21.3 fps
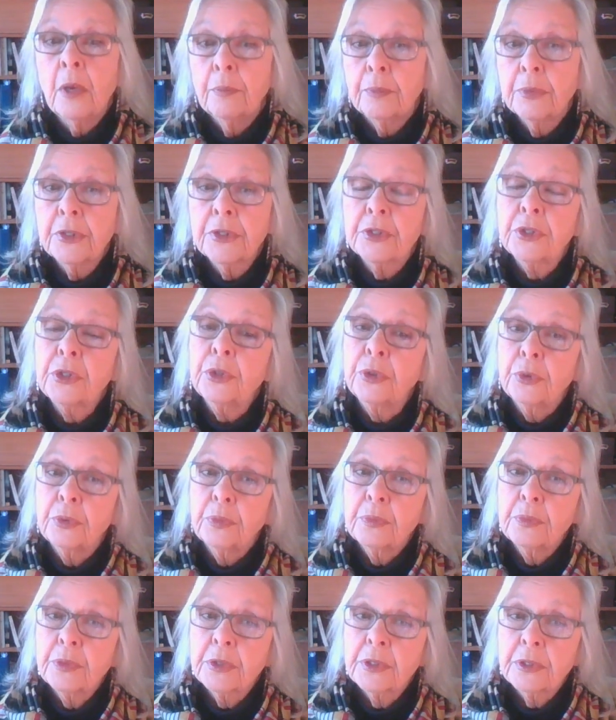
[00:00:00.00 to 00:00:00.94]

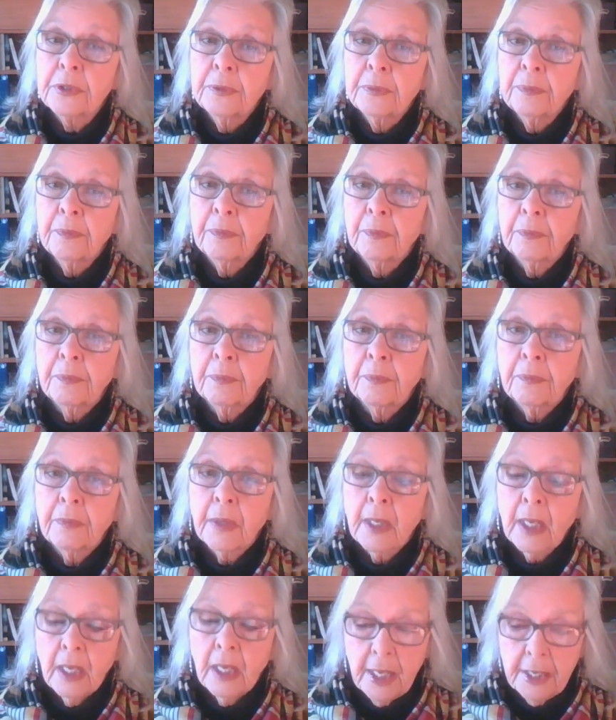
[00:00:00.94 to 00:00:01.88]
presumes
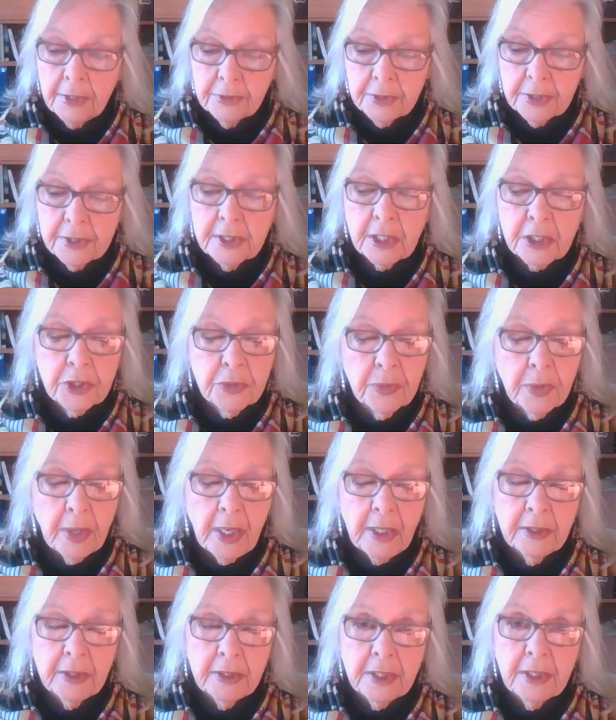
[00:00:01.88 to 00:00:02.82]

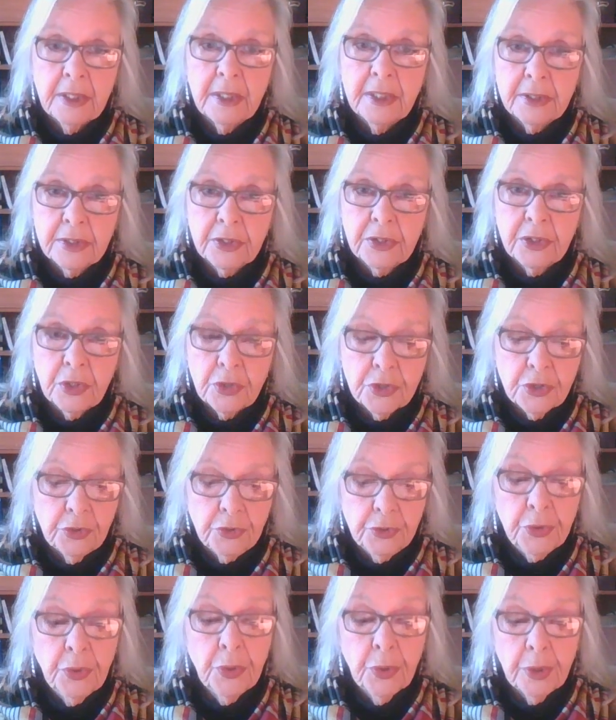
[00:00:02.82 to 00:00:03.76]
heterosexuality as a
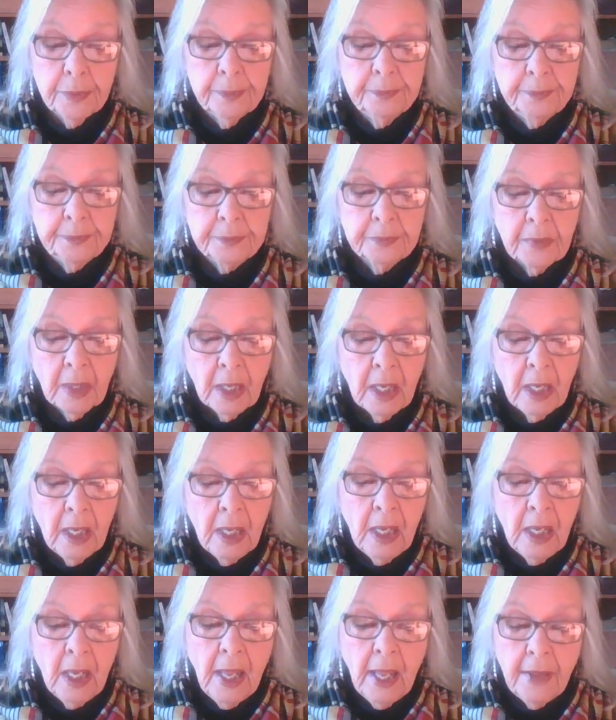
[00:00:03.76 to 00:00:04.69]
social norm.
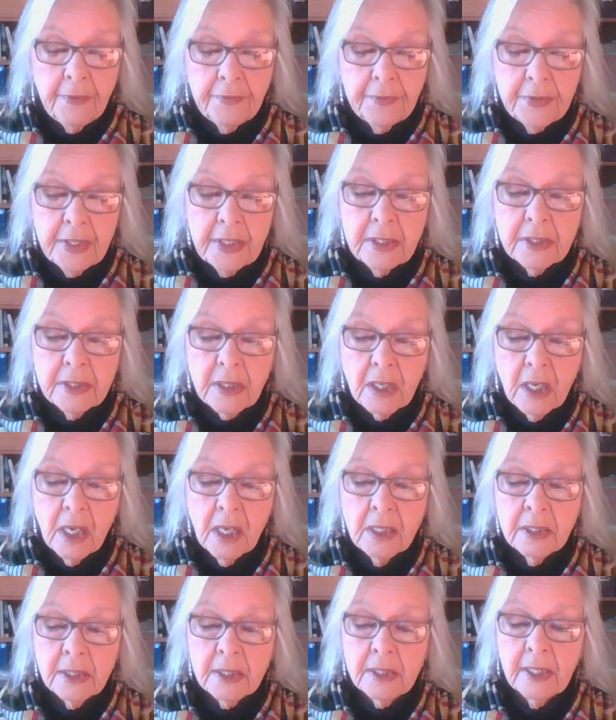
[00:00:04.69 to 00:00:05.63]
And these
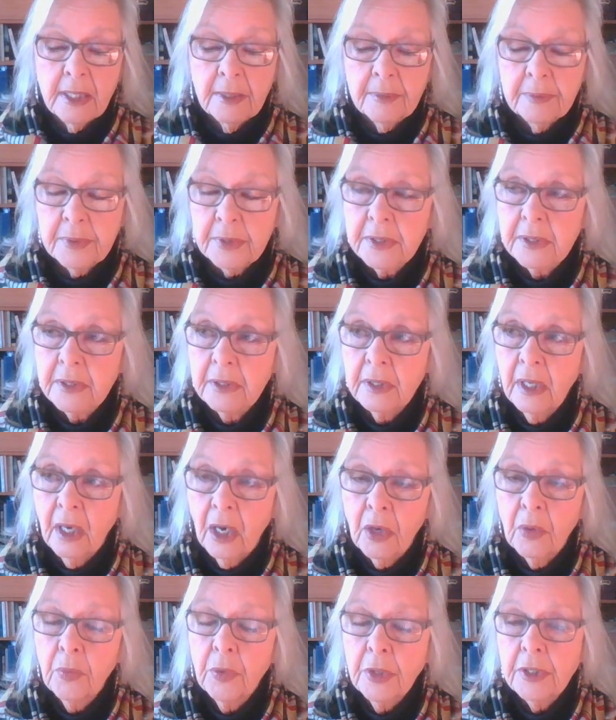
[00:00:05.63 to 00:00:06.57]
concepts
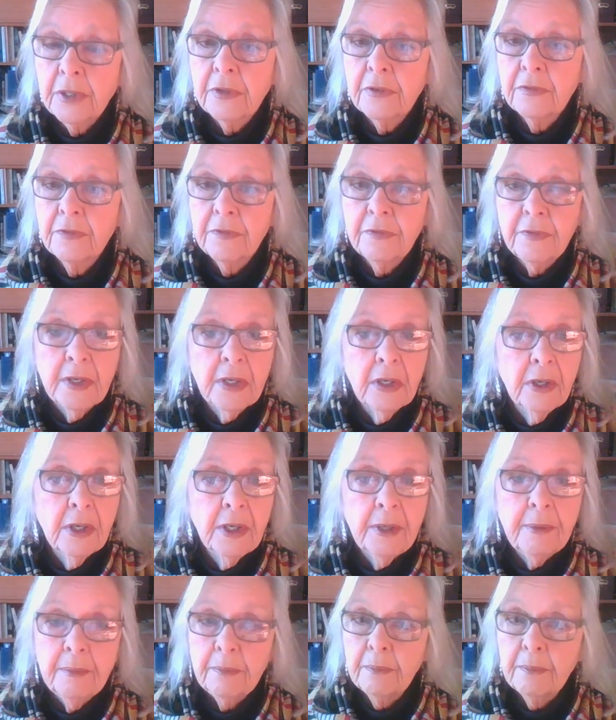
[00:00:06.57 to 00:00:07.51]
are one of the
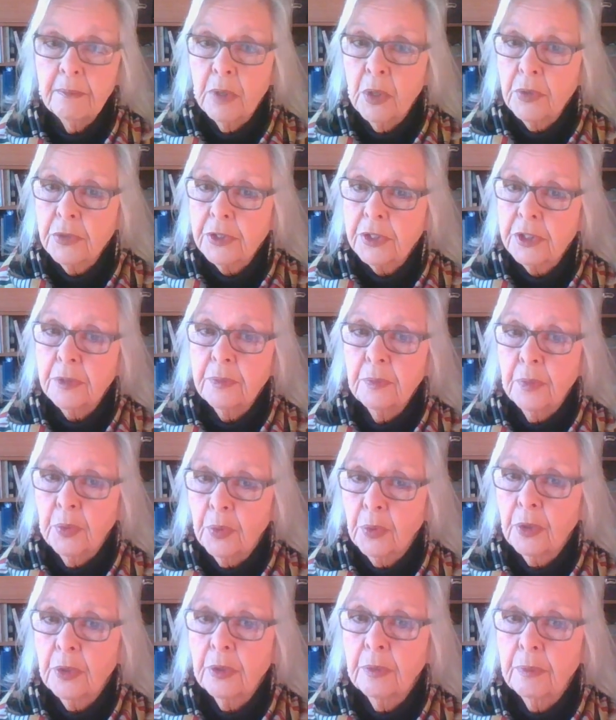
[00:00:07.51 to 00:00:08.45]
very most
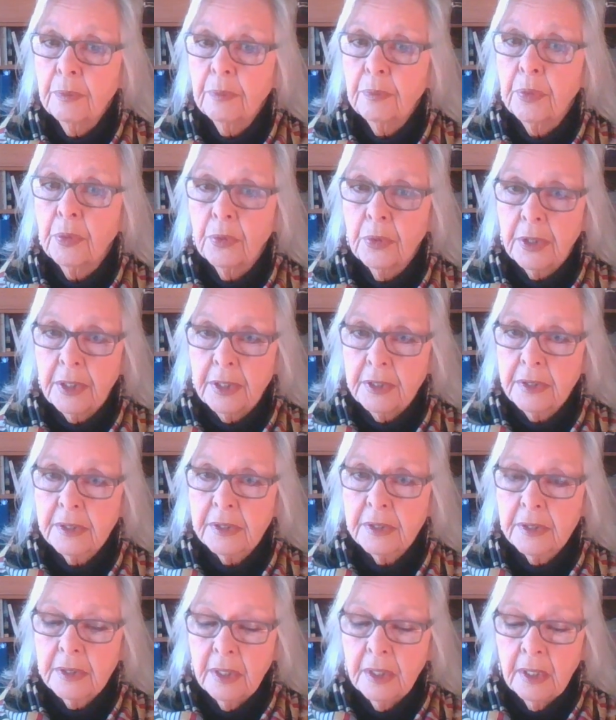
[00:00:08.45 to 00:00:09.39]
important
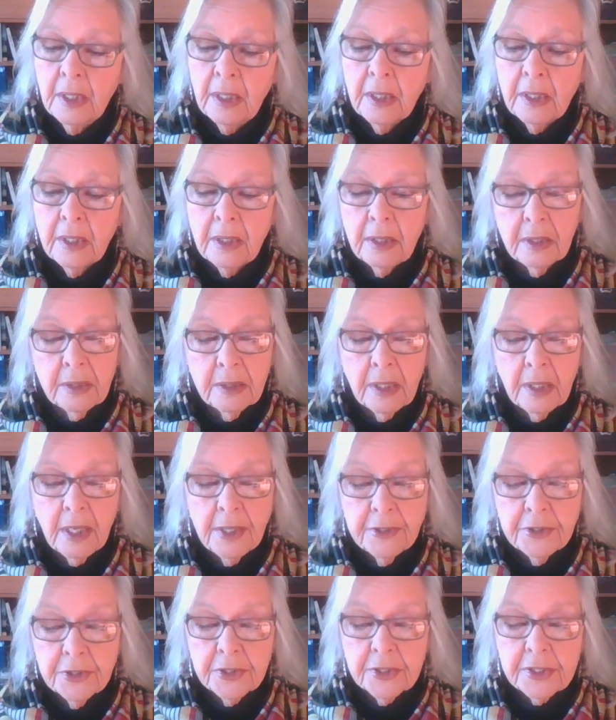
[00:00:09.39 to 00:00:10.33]
points in
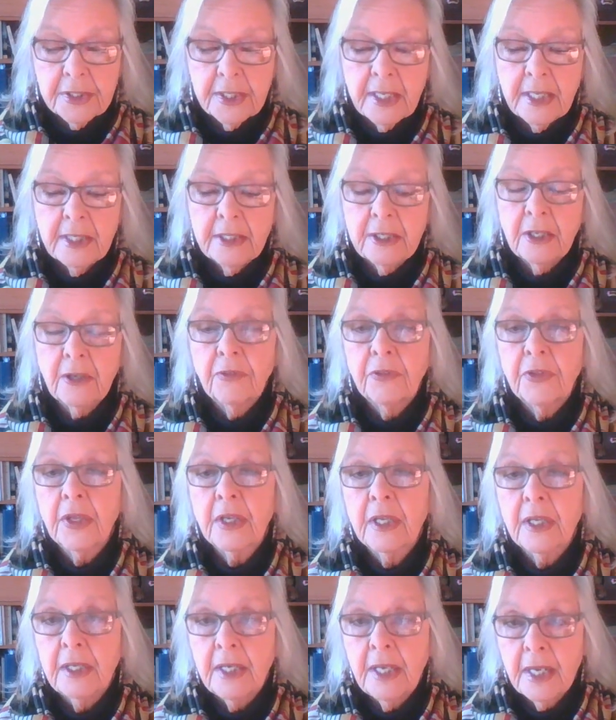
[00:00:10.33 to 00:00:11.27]
understanding
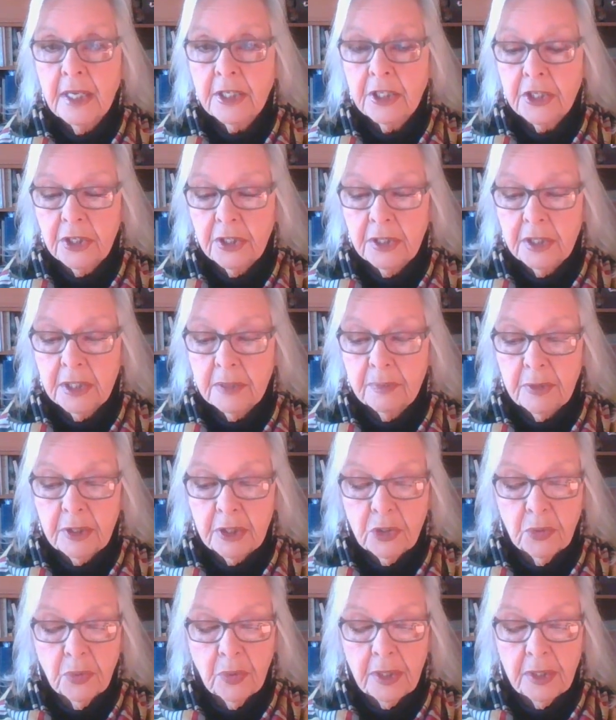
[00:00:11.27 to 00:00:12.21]
the connections
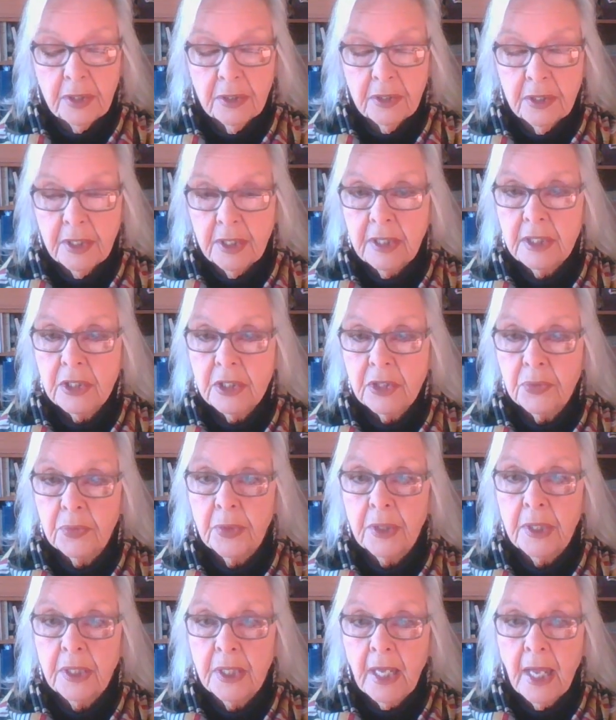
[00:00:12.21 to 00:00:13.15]
between these
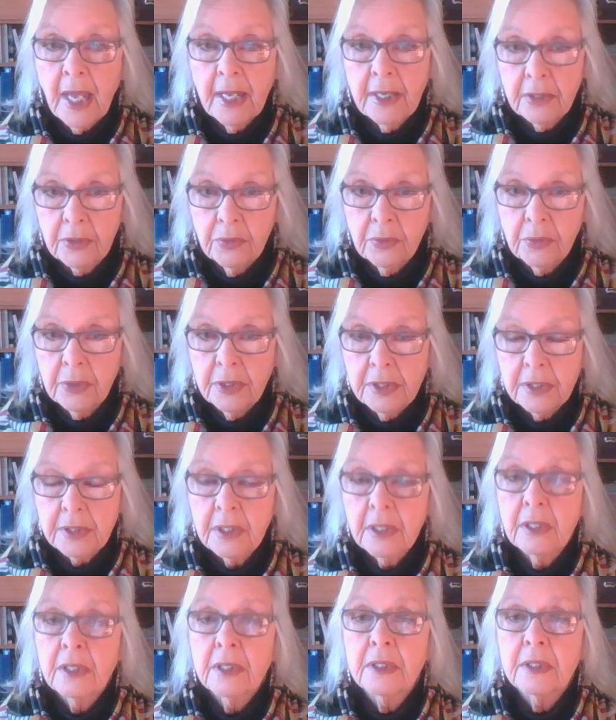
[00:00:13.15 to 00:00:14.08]
three
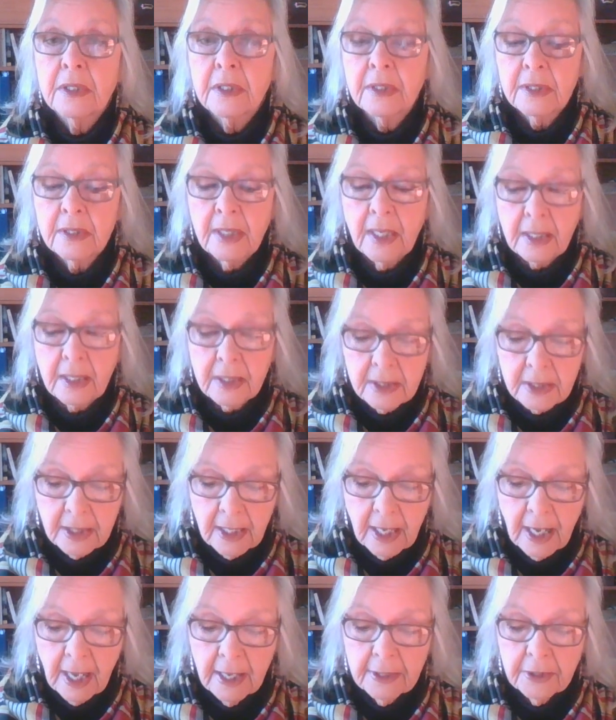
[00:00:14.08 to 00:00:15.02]
categories: sex
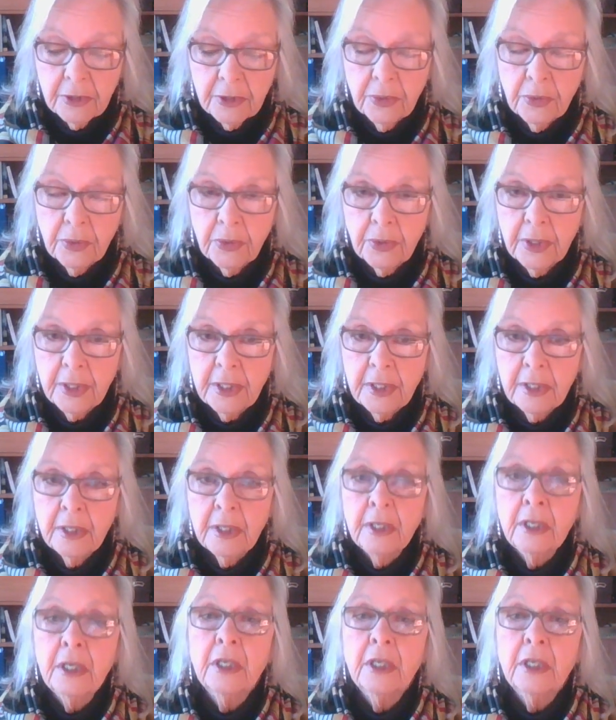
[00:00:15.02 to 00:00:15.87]
category,